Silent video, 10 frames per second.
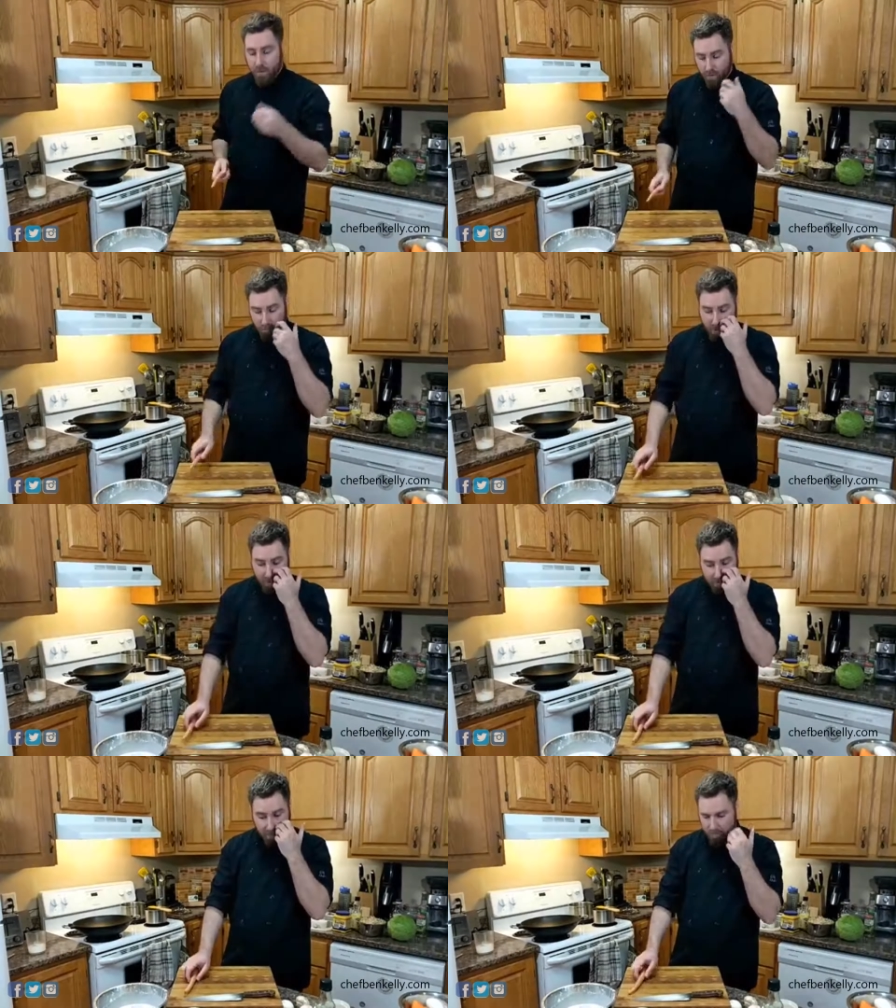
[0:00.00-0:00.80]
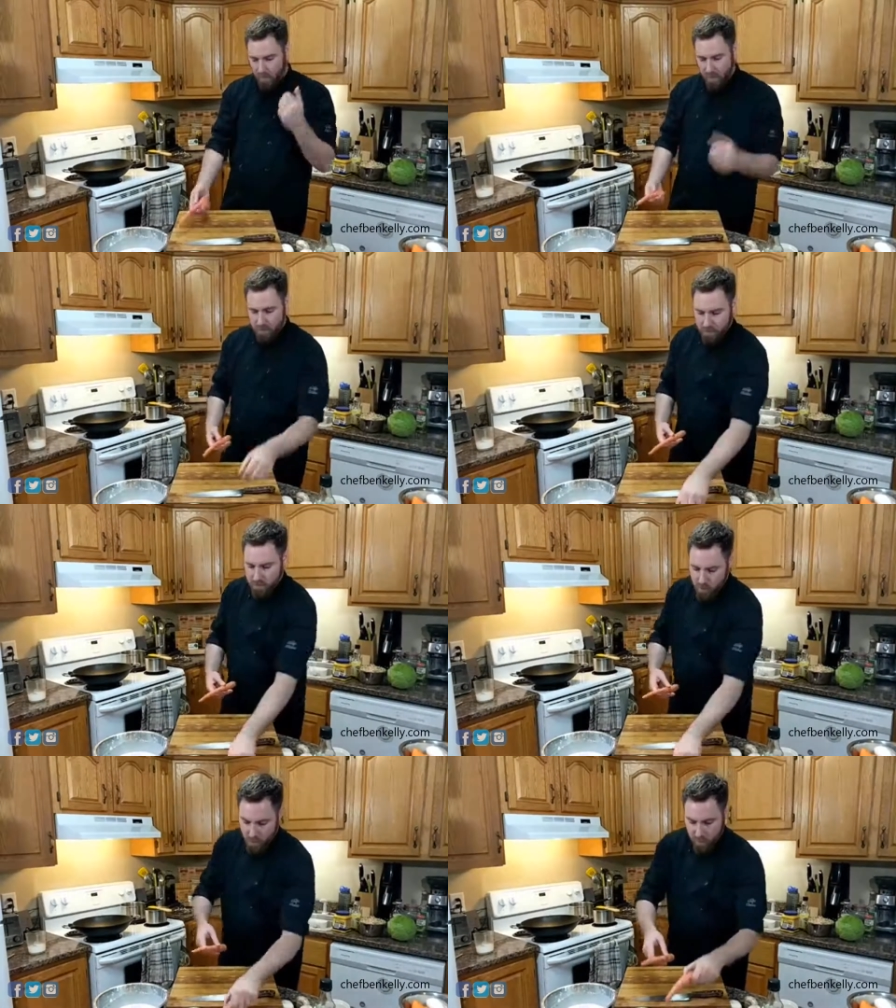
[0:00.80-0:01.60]
which we're going to grate. And I'll
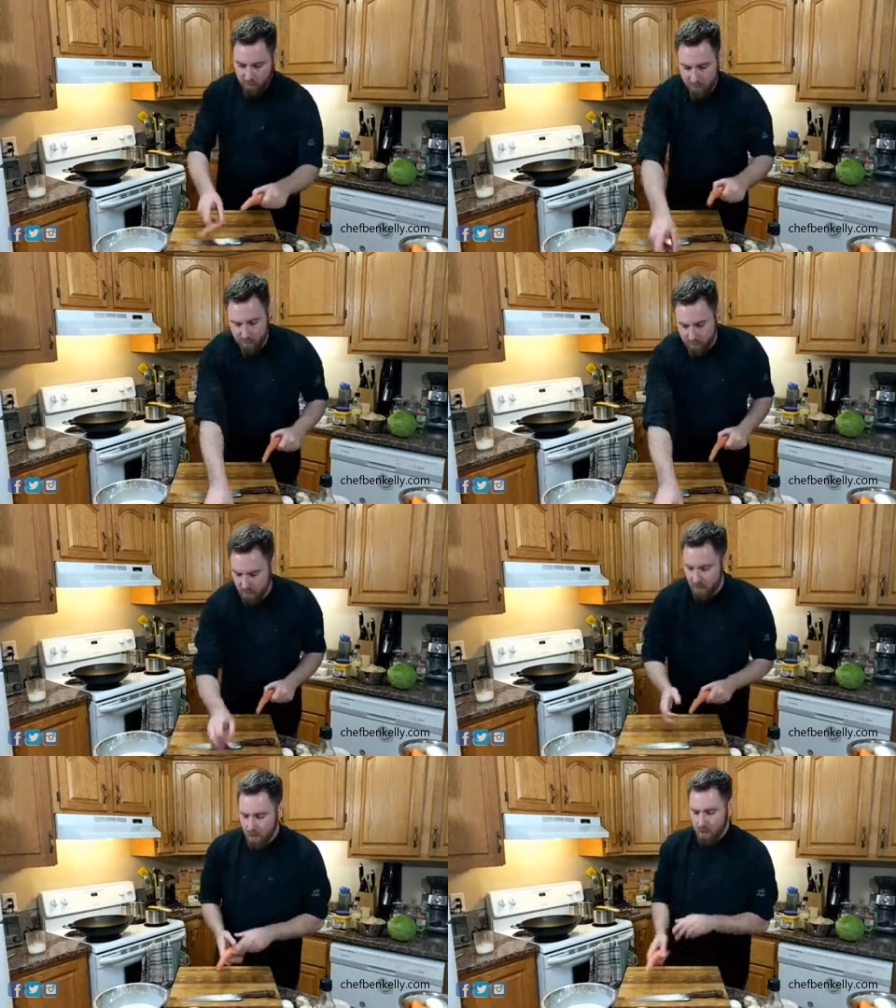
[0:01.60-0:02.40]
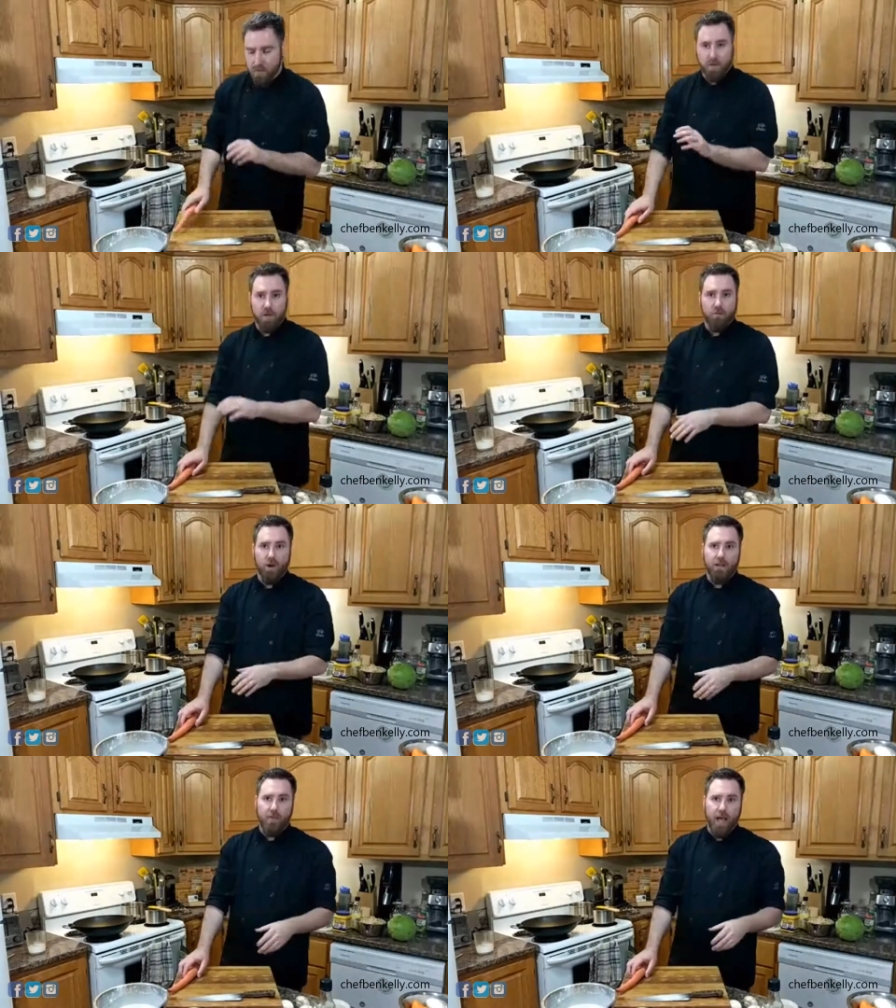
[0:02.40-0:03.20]
use the bigger one for this. So we're going to
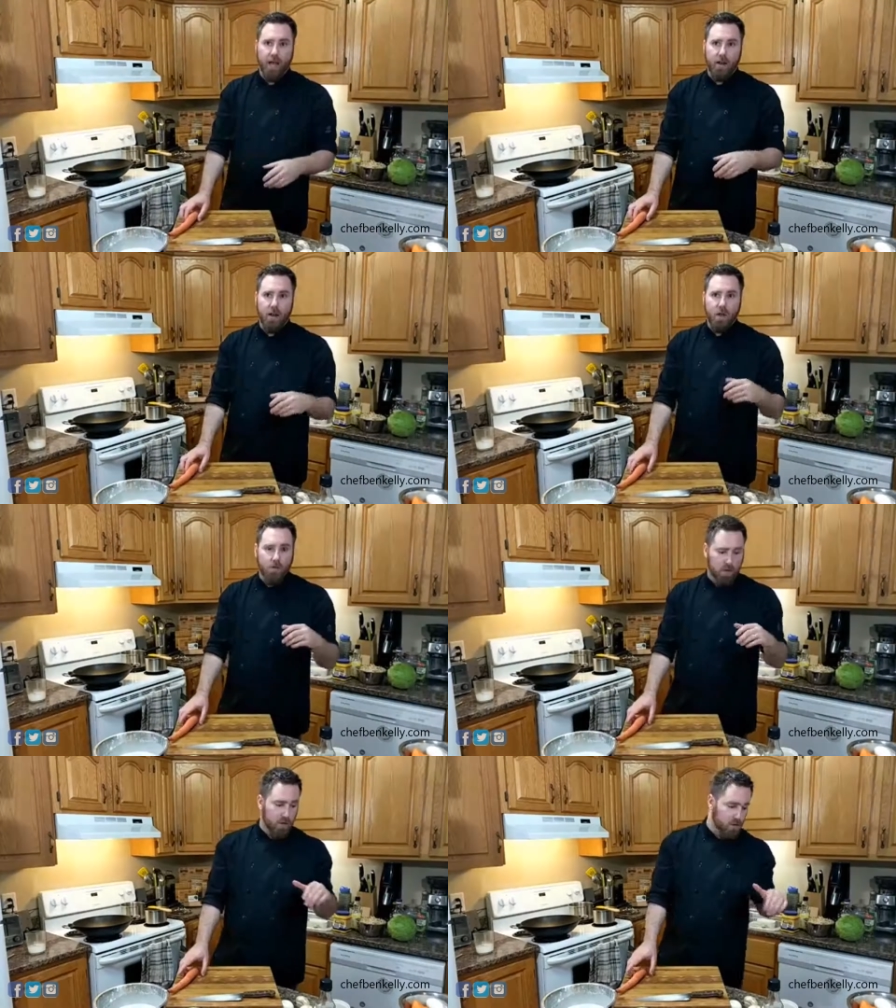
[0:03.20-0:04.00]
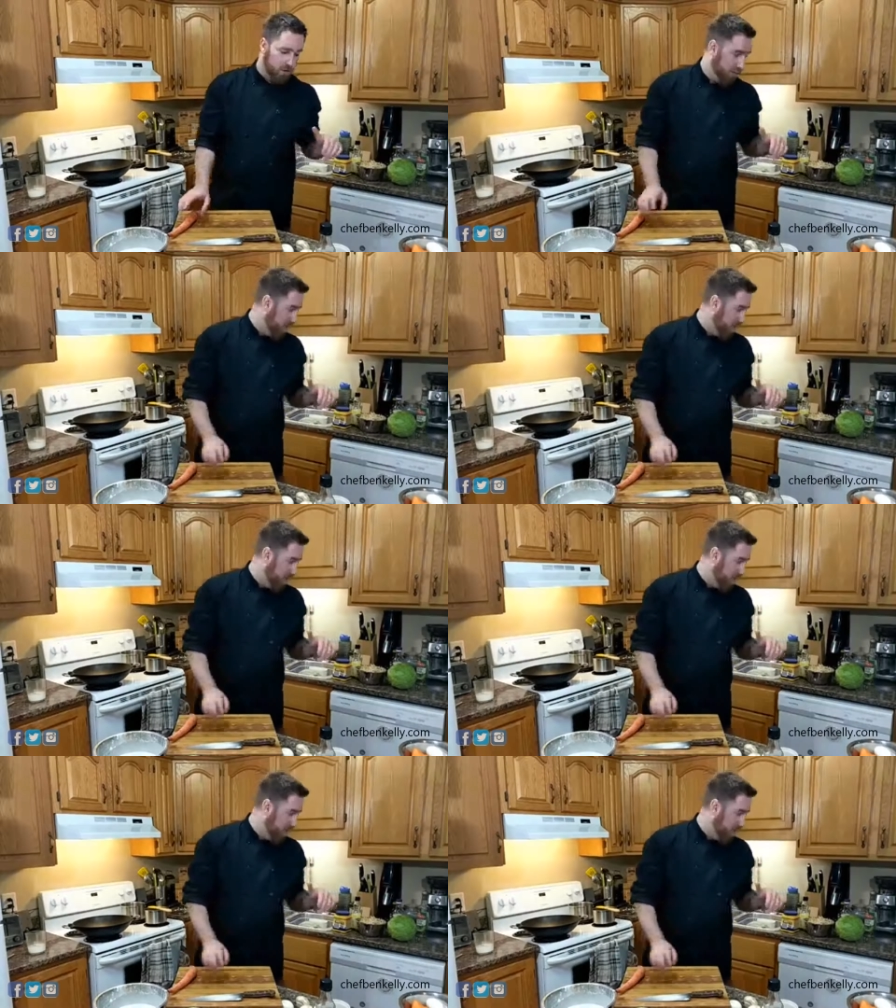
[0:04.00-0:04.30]
grate that. We're going to